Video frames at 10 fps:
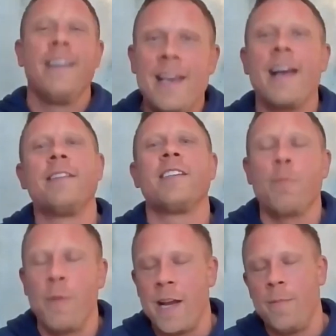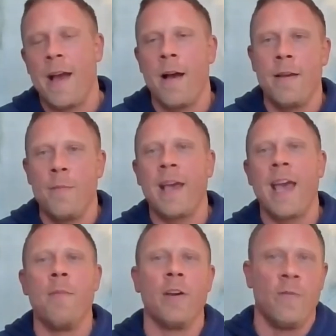He got to explain to me how he
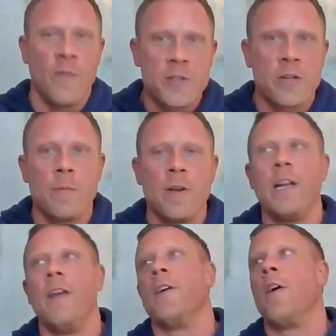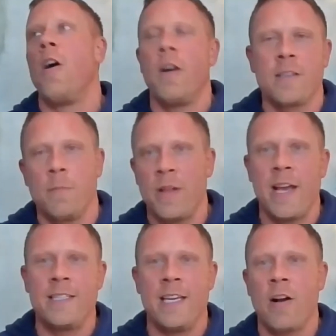became a good fisherman and the awesome
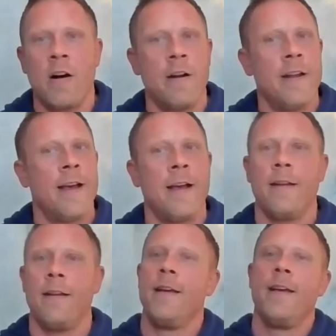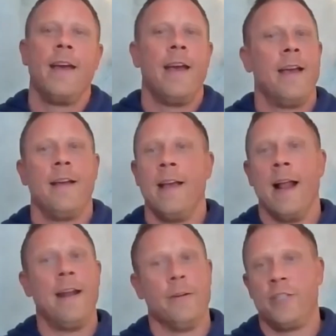place he caught it at. And I
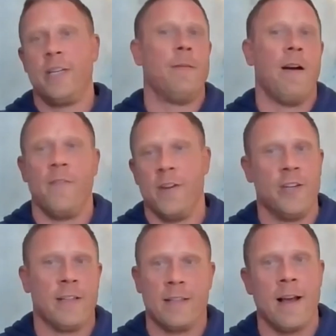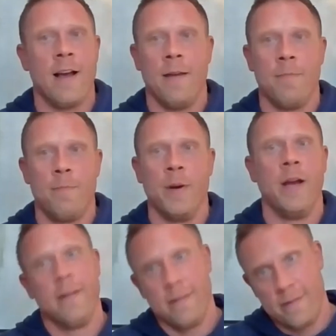don't know shit about fishing at the time,
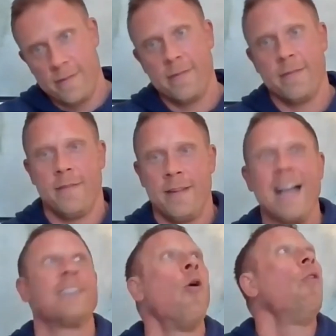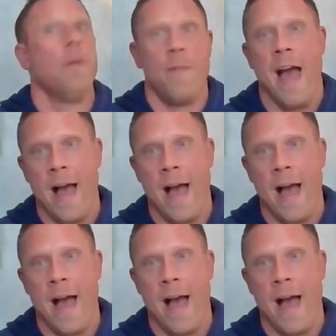but I told him that.